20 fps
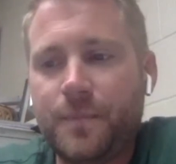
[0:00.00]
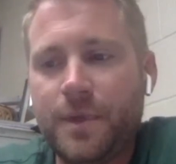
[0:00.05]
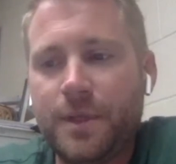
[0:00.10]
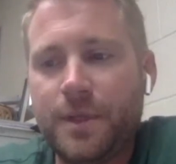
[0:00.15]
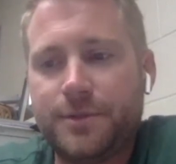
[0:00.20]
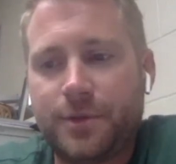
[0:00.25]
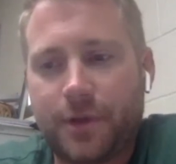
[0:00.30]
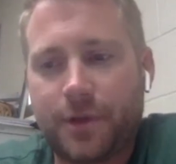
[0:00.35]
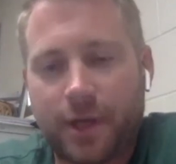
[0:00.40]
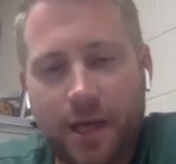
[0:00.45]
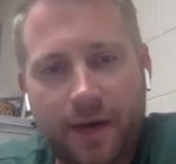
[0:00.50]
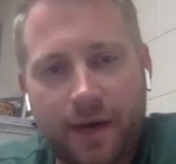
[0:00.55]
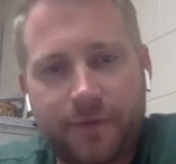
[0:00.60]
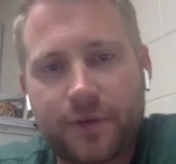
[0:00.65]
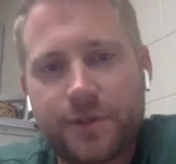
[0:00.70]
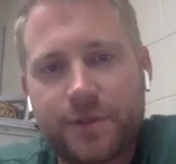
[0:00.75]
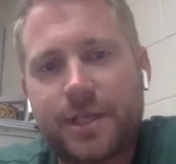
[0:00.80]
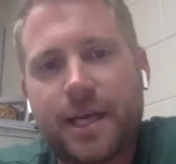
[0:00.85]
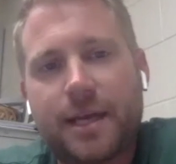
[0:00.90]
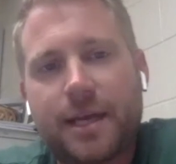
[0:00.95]
So the
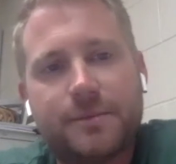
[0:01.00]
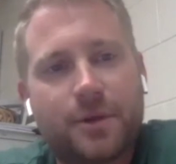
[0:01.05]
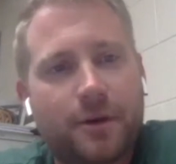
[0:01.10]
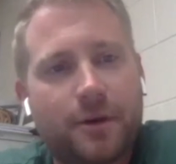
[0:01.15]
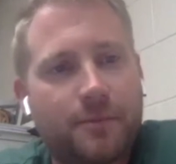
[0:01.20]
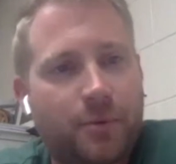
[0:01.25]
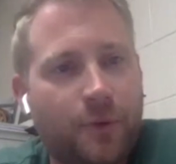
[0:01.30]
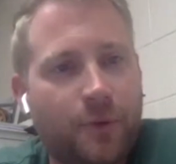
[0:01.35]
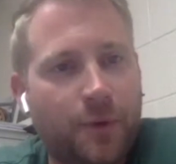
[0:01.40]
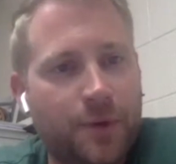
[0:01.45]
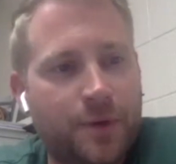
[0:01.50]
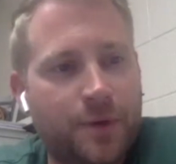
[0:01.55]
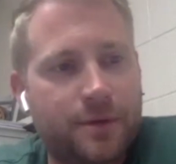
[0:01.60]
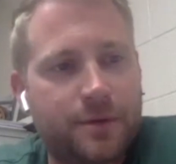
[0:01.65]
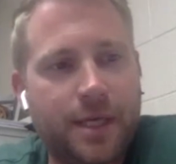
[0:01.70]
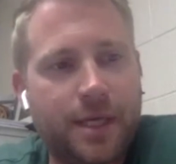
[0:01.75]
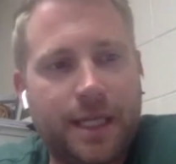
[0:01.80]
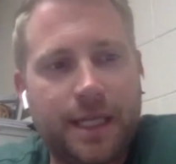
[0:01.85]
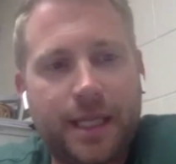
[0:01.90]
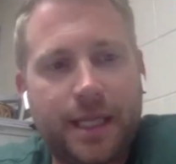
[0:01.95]
conference games are
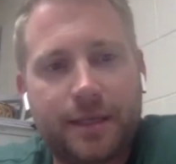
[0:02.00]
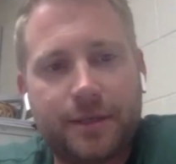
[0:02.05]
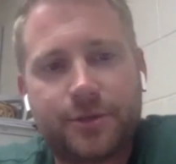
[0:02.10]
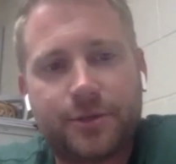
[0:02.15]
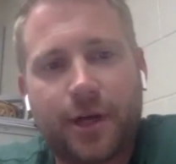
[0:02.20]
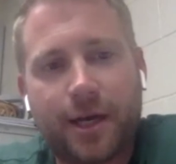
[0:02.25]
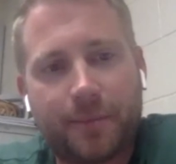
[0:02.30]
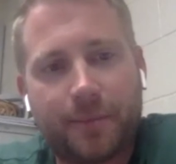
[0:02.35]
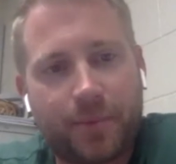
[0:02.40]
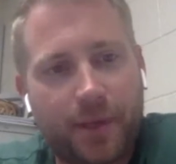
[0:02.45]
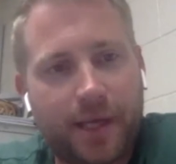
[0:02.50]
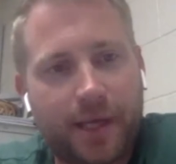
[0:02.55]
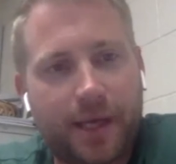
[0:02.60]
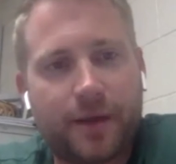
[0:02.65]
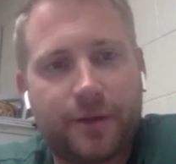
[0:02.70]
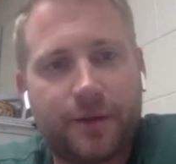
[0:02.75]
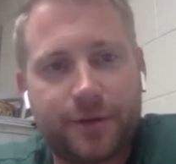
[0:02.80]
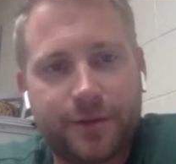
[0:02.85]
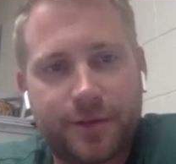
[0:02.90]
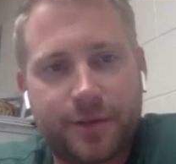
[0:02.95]
important, and then trying to play
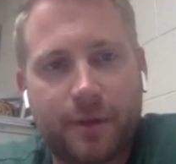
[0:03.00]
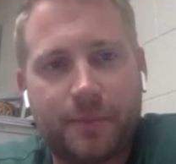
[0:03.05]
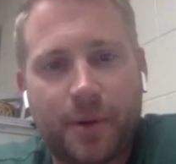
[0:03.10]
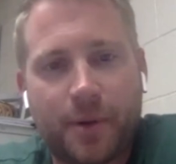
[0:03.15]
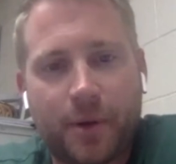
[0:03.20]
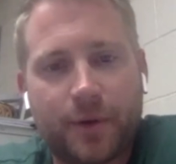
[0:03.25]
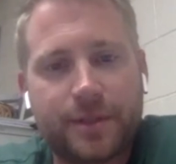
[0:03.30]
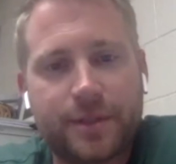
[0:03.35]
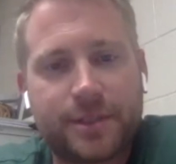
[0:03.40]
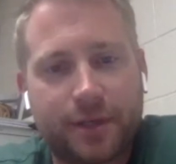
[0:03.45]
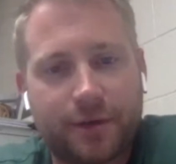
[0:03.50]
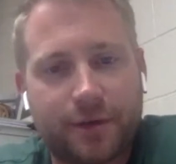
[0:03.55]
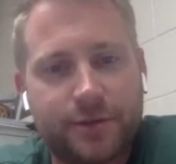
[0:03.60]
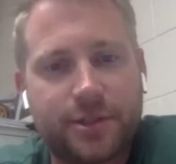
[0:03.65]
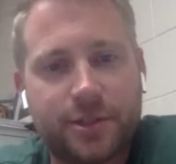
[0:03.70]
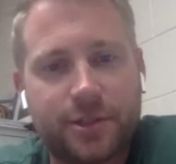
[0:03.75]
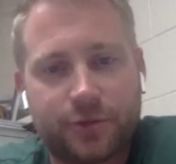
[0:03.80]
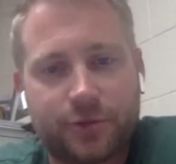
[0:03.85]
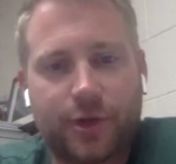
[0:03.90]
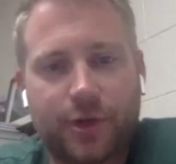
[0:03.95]
other opponents that are in
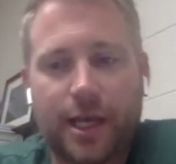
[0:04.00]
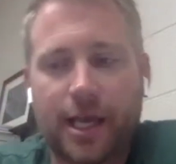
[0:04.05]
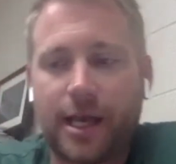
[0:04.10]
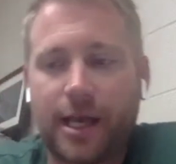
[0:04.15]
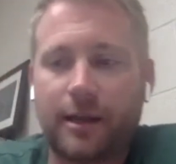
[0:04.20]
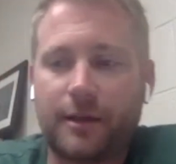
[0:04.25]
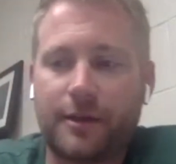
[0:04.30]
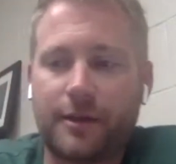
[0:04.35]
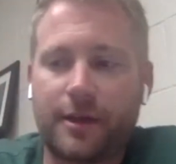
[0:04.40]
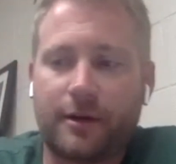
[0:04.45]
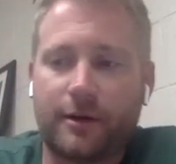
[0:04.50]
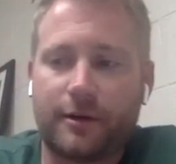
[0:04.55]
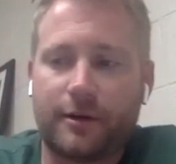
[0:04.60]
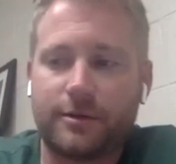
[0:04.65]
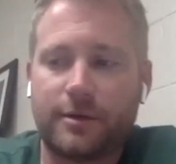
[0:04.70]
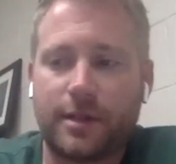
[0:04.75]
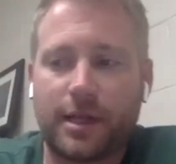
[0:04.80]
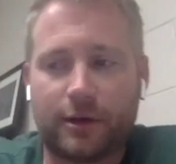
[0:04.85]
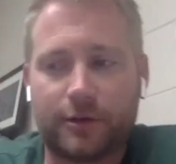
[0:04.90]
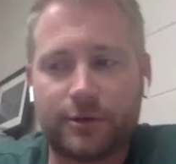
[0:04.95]
Central Indiana
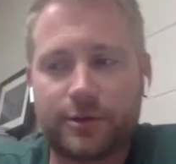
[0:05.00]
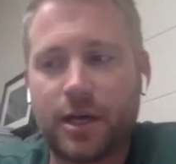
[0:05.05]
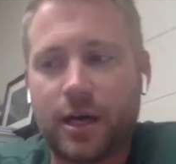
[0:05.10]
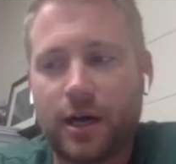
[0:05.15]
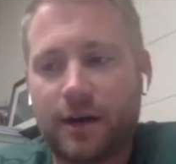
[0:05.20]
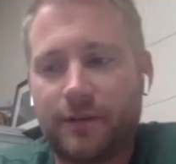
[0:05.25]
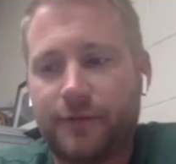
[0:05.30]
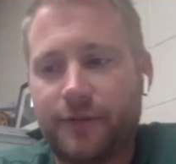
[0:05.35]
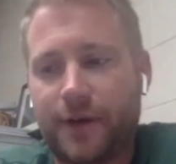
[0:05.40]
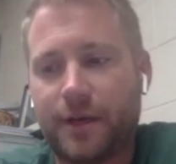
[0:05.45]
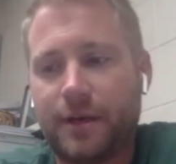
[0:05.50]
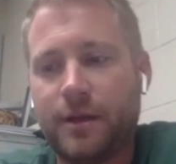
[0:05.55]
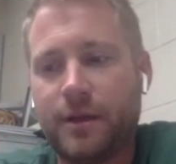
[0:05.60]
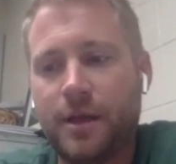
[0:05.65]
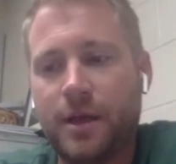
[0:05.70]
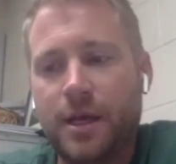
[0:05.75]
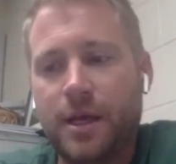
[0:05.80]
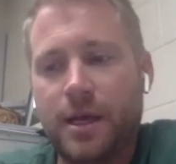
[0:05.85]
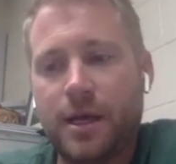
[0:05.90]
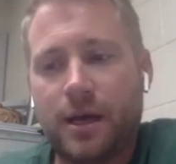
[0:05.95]
that are tough and
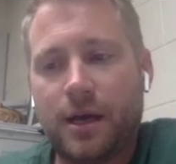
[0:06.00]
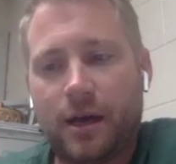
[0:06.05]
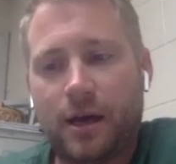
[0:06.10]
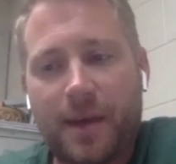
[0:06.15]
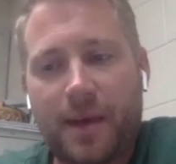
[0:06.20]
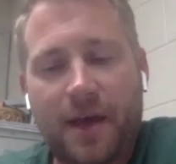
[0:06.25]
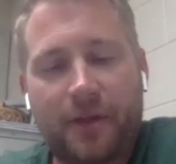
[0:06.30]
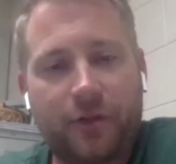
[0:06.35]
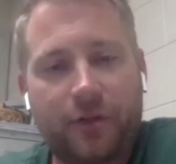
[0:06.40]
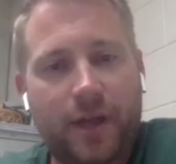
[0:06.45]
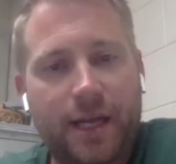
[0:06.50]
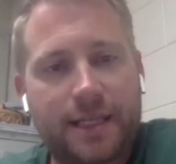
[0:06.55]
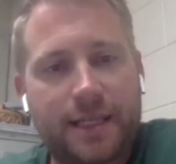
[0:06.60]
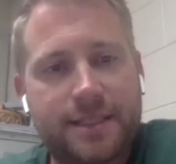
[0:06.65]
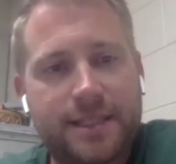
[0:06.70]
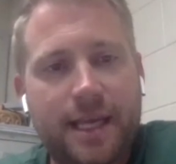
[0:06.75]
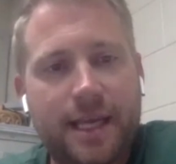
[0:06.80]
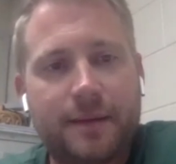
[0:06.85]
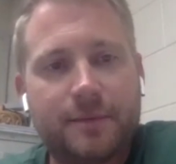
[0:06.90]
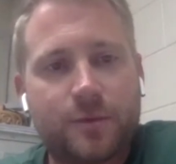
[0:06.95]
athletic
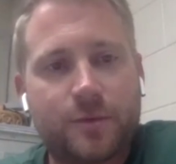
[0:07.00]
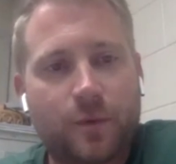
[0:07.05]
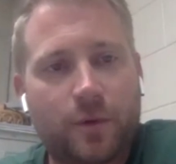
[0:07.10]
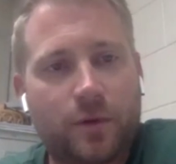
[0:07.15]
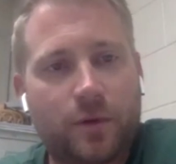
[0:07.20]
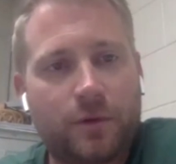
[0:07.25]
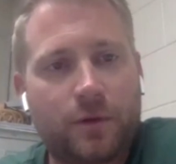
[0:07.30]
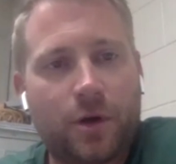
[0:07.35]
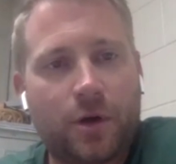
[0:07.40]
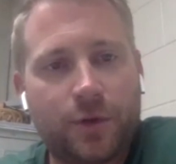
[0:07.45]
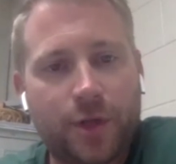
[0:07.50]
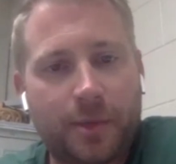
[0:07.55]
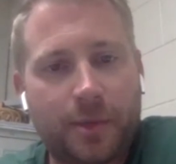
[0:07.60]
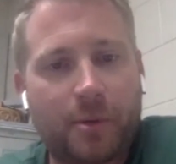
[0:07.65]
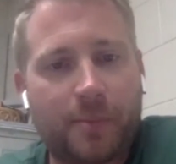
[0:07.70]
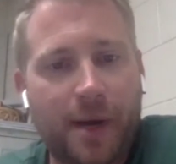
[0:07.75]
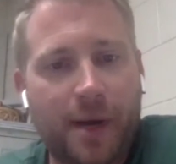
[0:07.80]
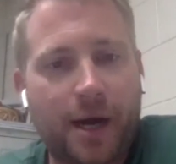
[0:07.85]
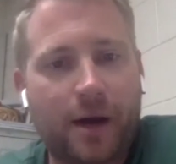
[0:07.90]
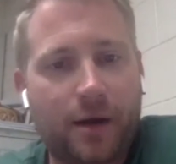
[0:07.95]
teams will only
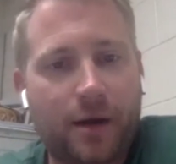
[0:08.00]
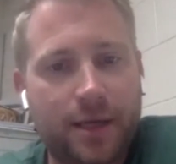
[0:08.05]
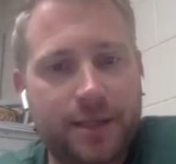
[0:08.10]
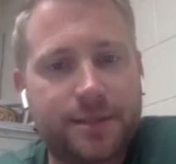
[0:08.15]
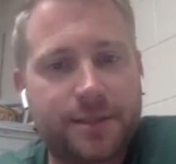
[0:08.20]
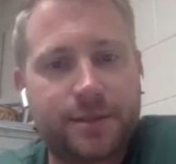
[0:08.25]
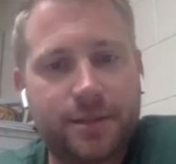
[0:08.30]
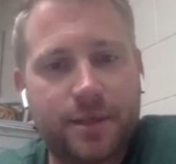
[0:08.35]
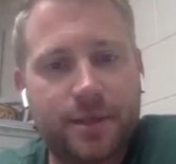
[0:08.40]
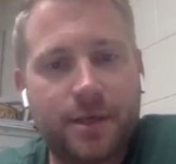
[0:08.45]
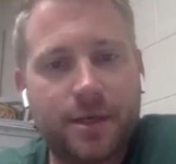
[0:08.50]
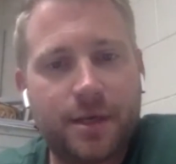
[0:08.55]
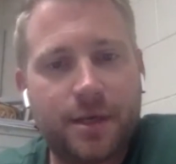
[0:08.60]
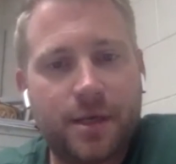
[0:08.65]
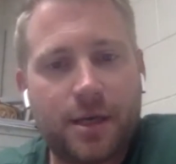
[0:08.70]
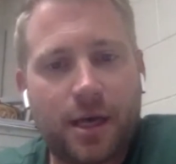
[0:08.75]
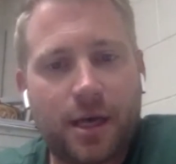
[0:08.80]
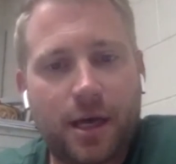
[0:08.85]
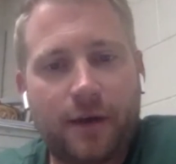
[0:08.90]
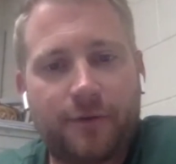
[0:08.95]
prepare us
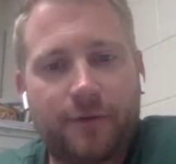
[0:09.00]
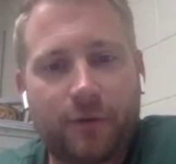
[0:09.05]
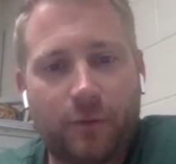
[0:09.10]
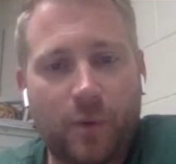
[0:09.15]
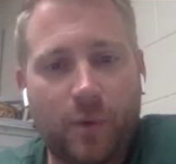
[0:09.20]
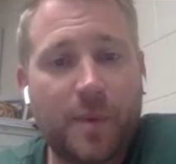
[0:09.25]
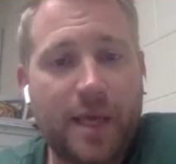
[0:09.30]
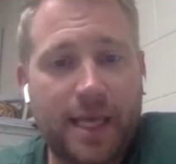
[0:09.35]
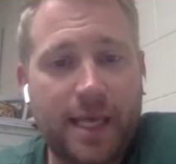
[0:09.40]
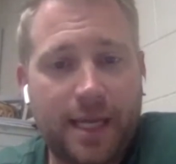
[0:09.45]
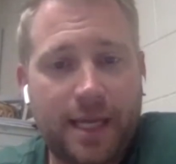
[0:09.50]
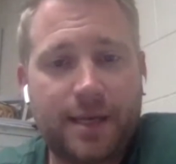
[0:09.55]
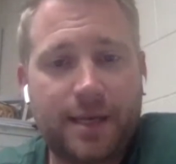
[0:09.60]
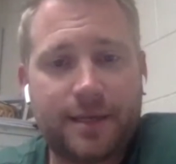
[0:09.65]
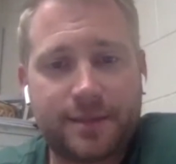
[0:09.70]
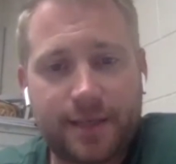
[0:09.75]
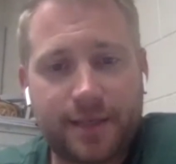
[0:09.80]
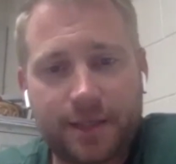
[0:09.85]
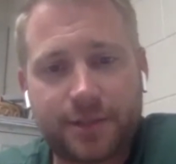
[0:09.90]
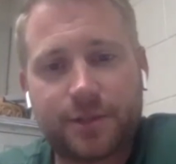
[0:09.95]
for when we get
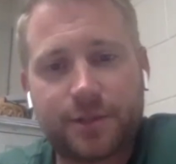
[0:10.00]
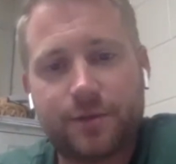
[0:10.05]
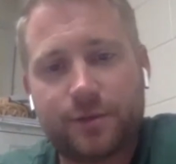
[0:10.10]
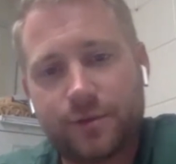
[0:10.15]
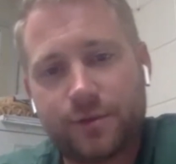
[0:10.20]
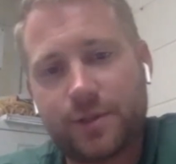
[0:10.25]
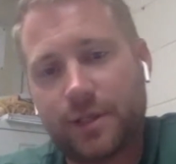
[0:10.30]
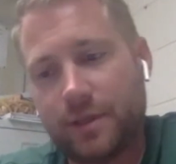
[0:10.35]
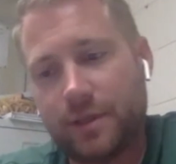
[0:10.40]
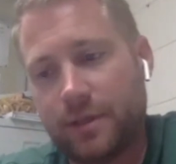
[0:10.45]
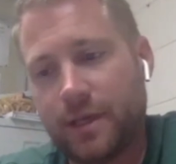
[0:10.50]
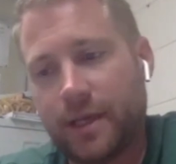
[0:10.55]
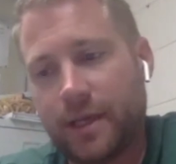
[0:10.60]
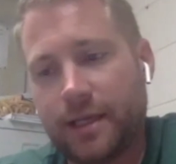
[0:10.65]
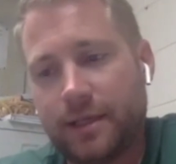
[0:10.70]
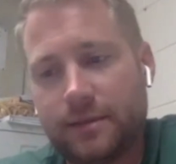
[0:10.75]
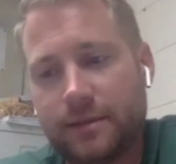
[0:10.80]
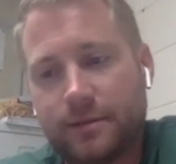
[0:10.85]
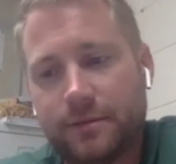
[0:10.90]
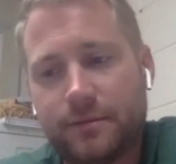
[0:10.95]
into sectionals
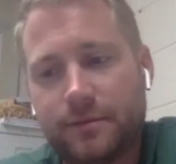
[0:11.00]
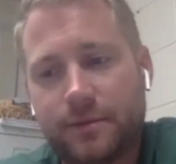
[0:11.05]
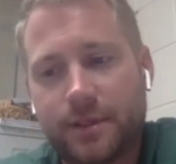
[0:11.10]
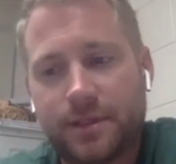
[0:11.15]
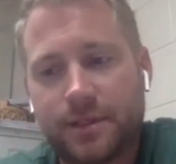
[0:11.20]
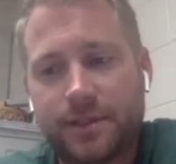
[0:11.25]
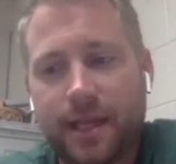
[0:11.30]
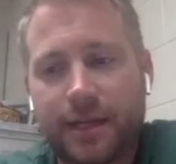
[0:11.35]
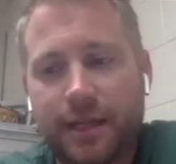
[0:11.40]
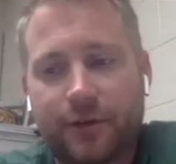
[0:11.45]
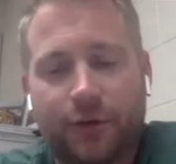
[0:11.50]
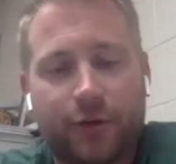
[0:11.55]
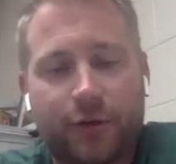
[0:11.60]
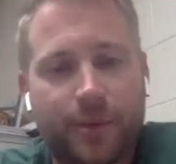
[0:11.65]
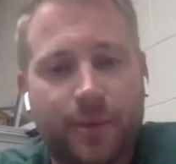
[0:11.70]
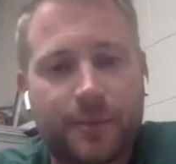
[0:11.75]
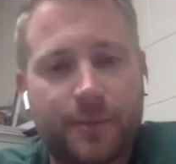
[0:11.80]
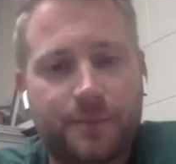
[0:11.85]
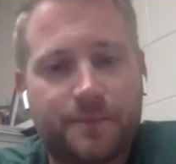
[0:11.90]
and the state tournament.